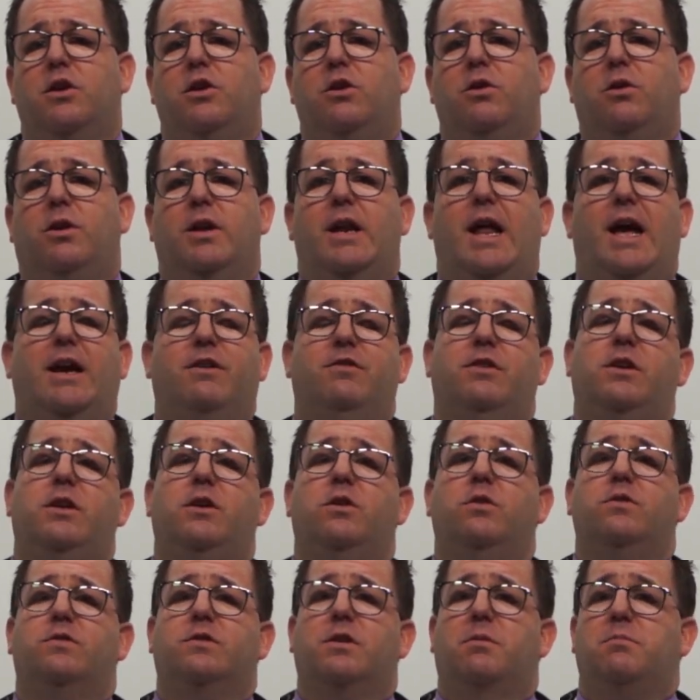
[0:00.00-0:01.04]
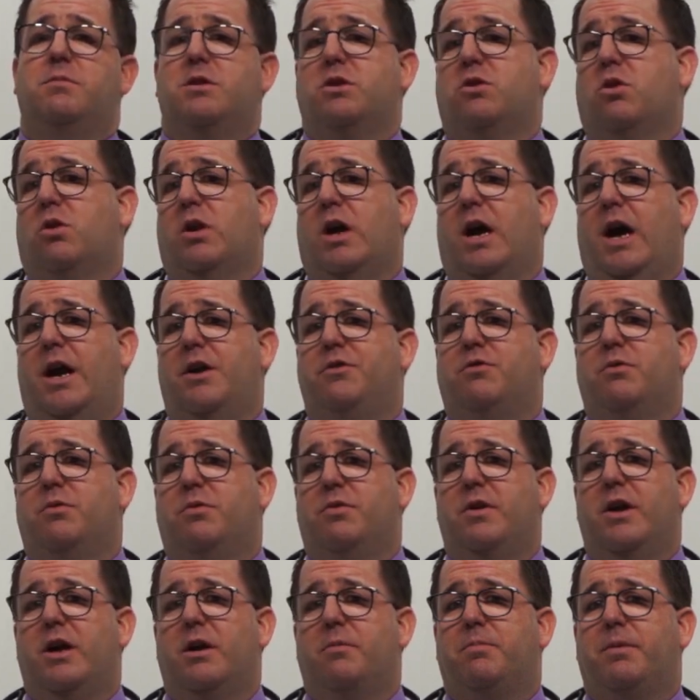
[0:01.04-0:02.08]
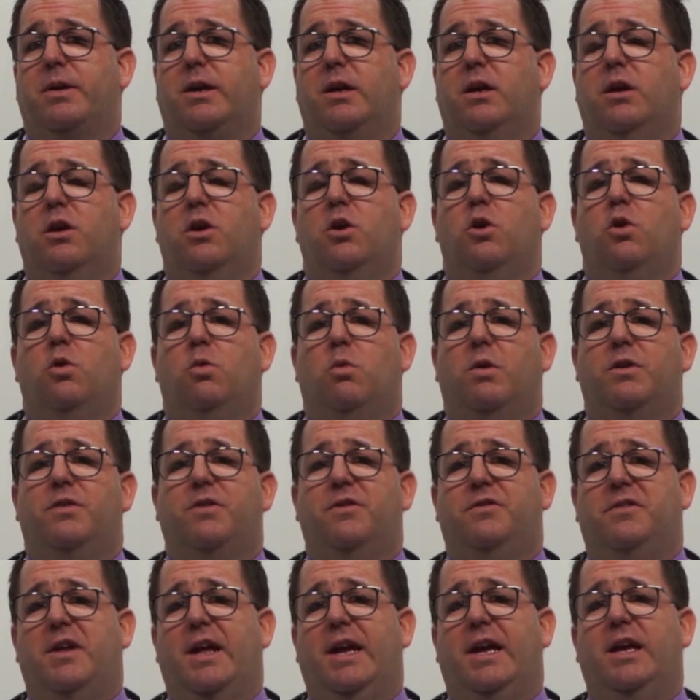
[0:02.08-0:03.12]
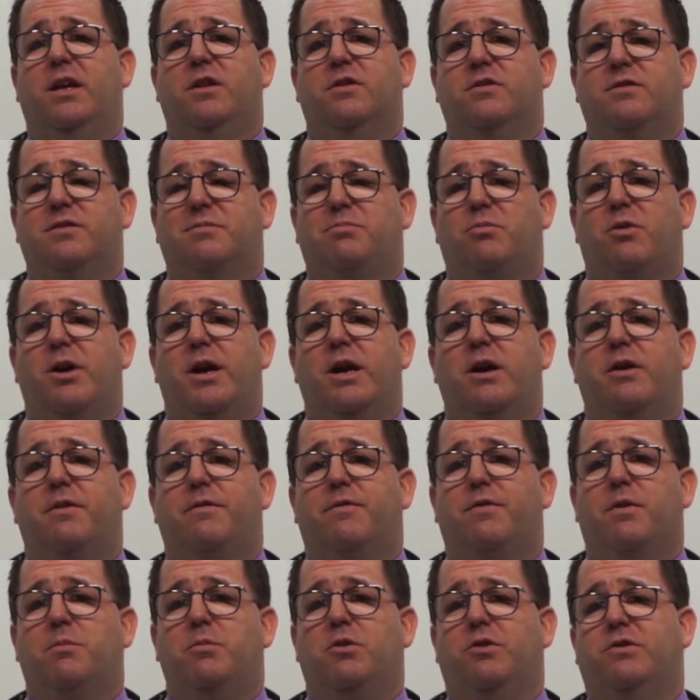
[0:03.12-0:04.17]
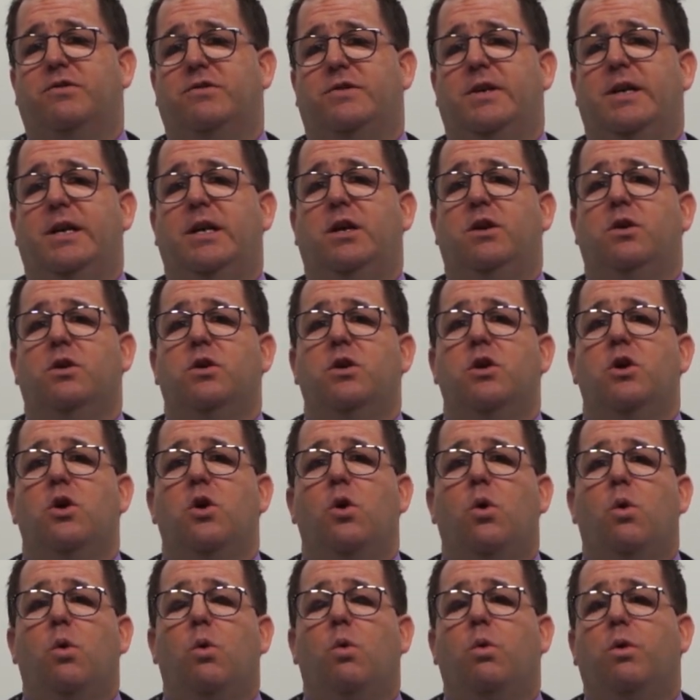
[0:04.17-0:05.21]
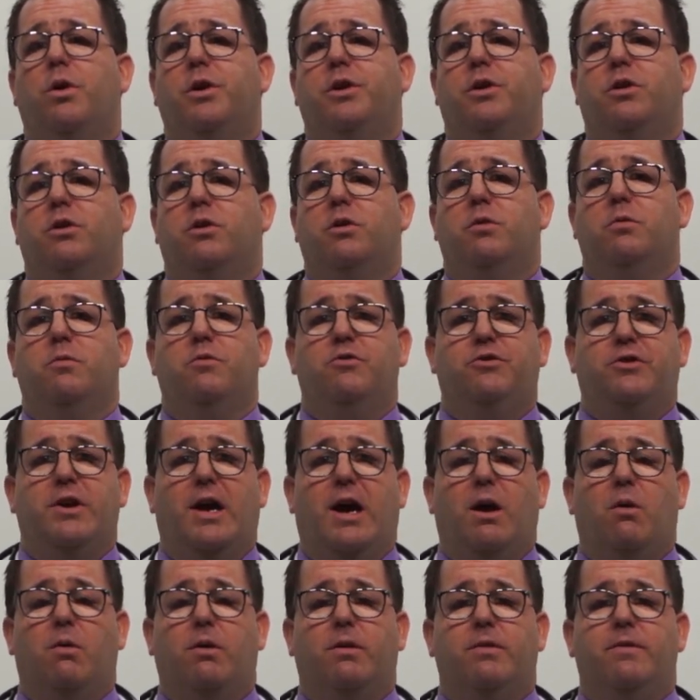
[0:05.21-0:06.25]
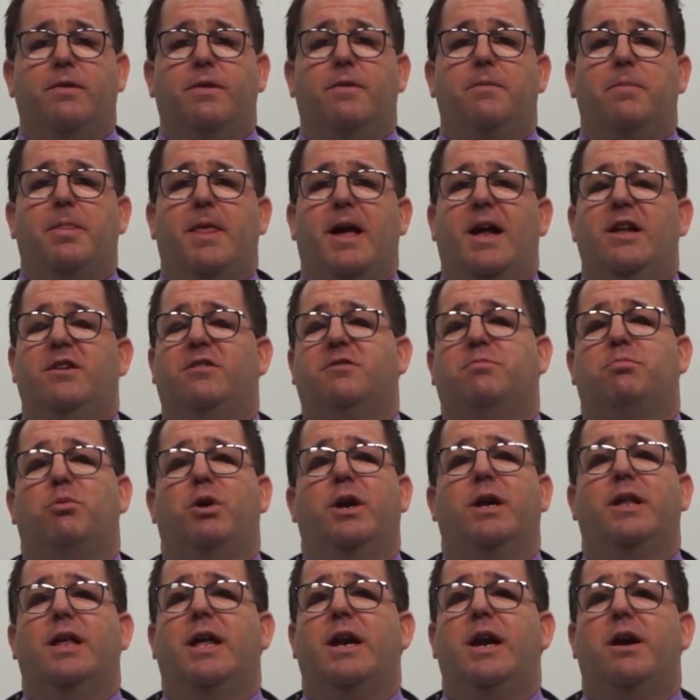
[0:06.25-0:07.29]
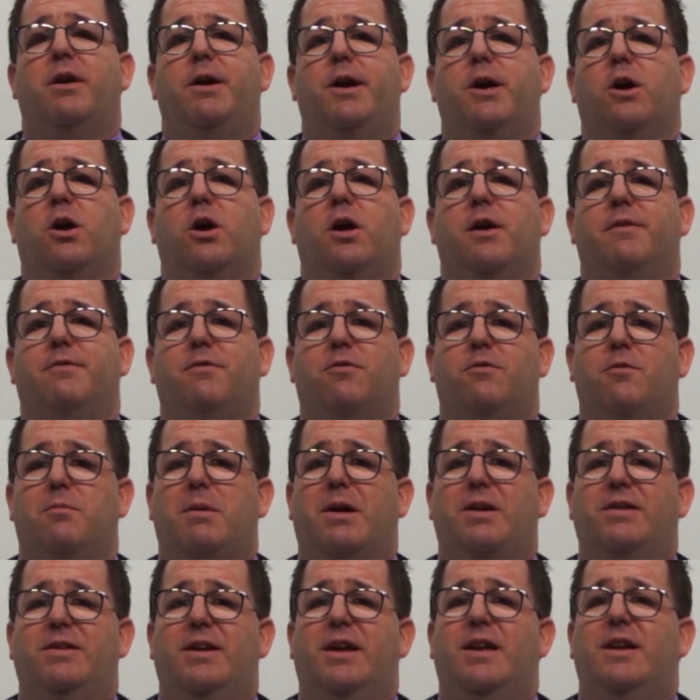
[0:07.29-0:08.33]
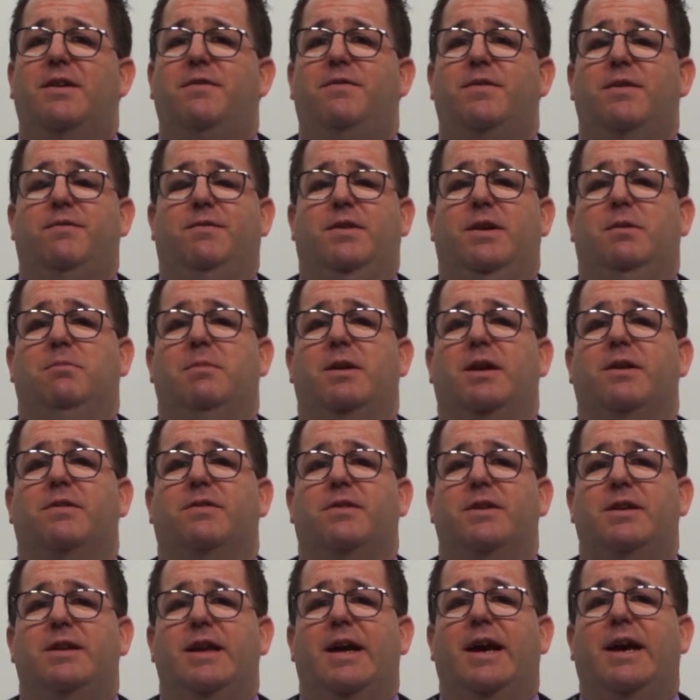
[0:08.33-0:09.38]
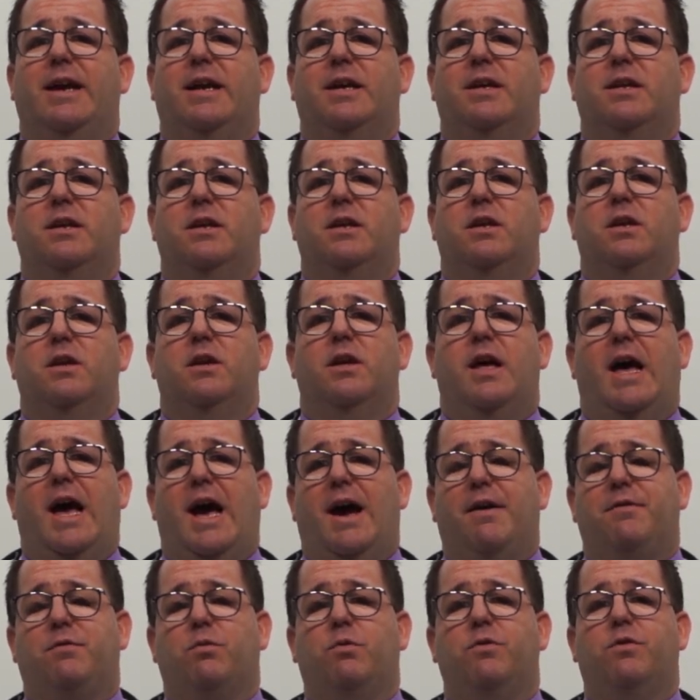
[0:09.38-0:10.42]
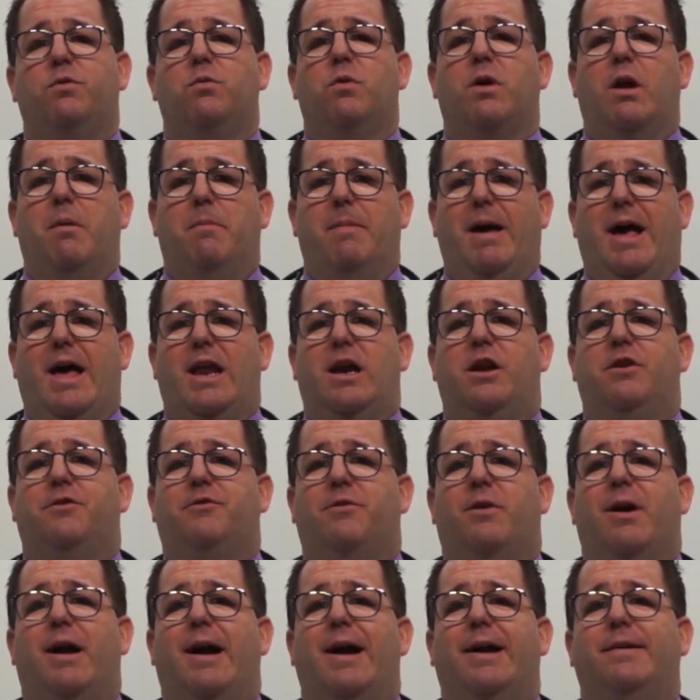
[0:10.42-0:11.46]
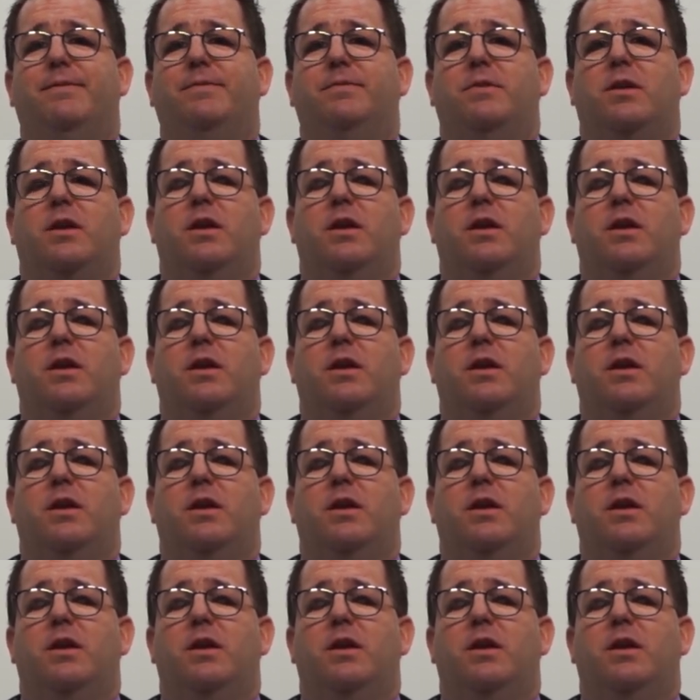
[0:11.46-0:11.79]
You can actually use something called hydrotherapy, which is taking the sprayer from your sink or your shower and spraying that area off for about 10 to 15 minutes a day. Afterwards, you want to pat it dry.